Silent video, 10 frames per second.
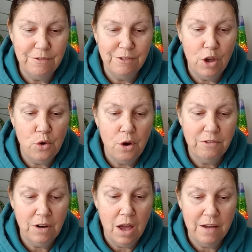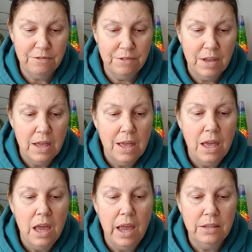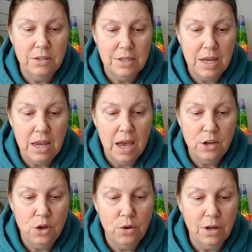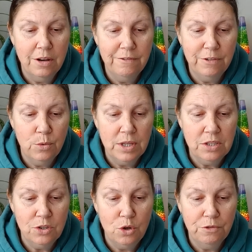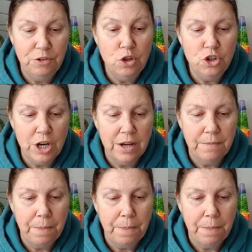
flow of life and see how you can influence your future.